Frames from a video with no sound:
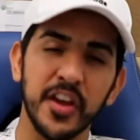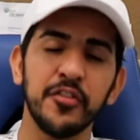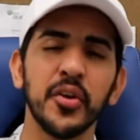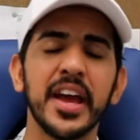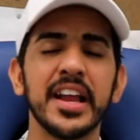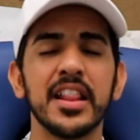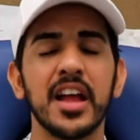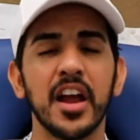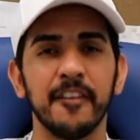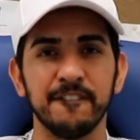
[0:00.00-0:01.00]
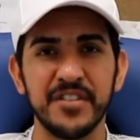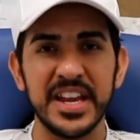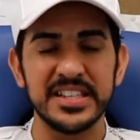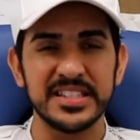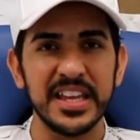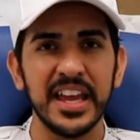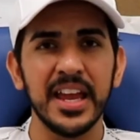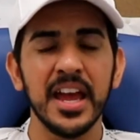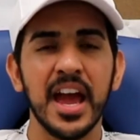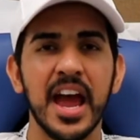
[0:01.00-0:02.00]
If you're getting a lot of
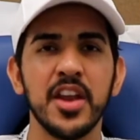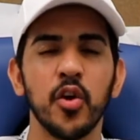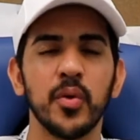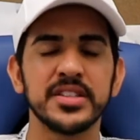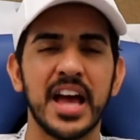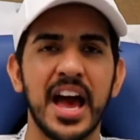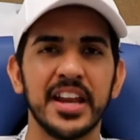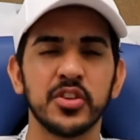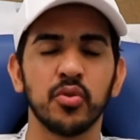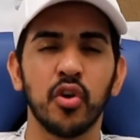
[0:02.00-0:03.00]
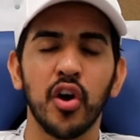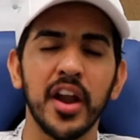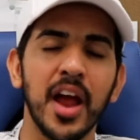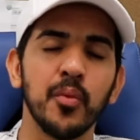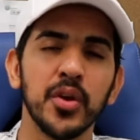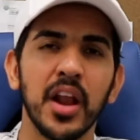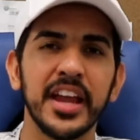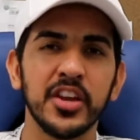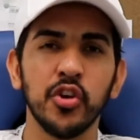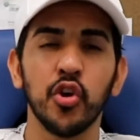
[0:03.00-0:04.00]
VC and no one's adding to cart, I would
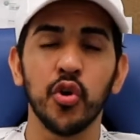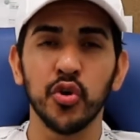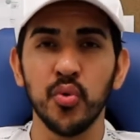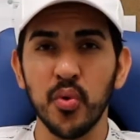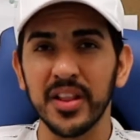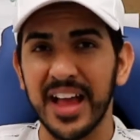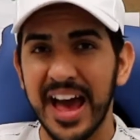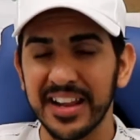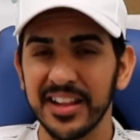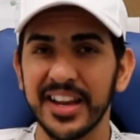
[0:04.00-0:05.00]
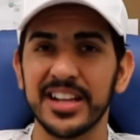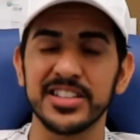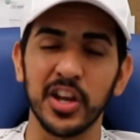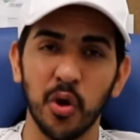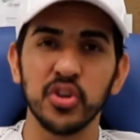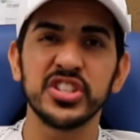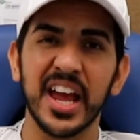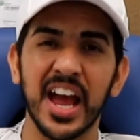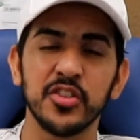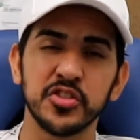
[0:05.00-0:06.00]
like you to go to Google Analytics and go
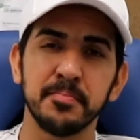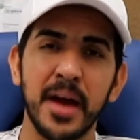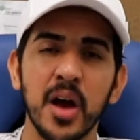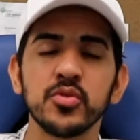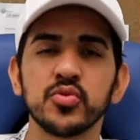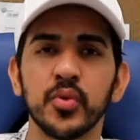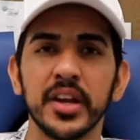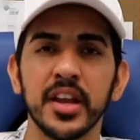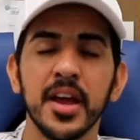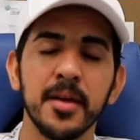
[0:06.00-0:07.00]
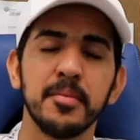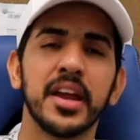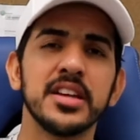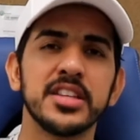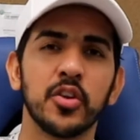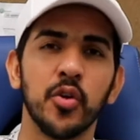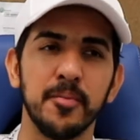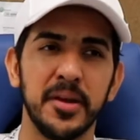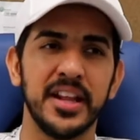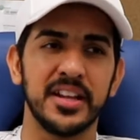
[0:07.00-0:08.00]
check out your bounce rate, because it
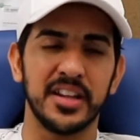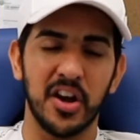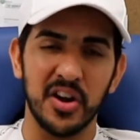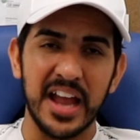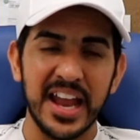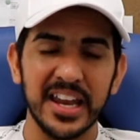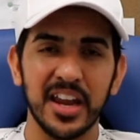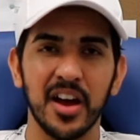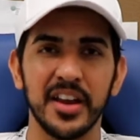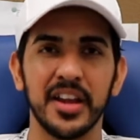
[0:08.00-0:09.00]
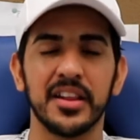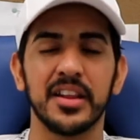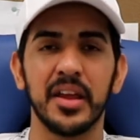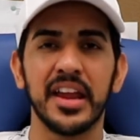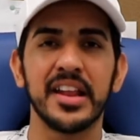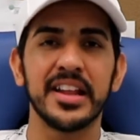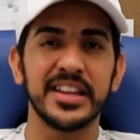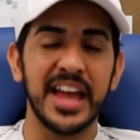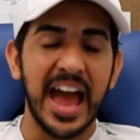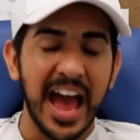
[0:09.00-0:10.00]
could be that they're landing on it thinking that
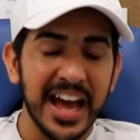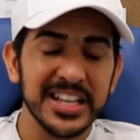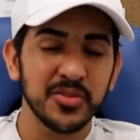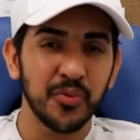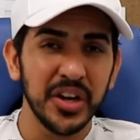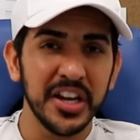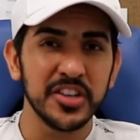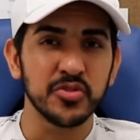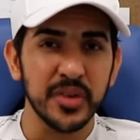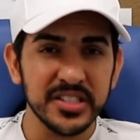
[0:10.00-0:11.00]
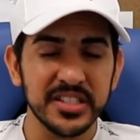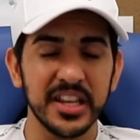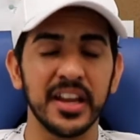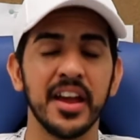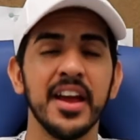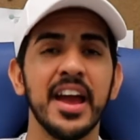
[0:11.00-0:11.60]
the ad is really interesting